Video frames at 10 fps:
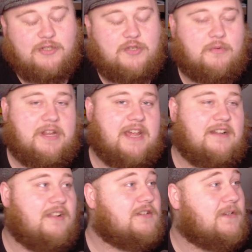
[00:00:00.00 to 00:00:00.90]

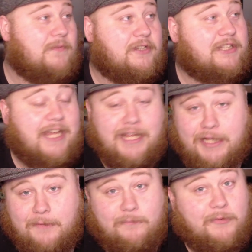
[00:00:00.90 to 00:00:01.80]
$28, I filled the tank
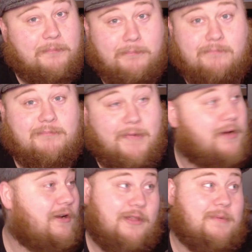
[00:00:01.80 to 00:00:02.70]
up from
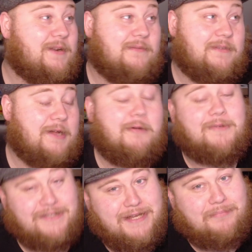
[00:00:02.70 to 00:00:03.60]
all the way to
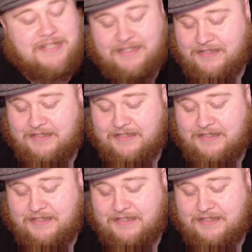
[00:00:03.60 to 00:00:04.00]
almost empty,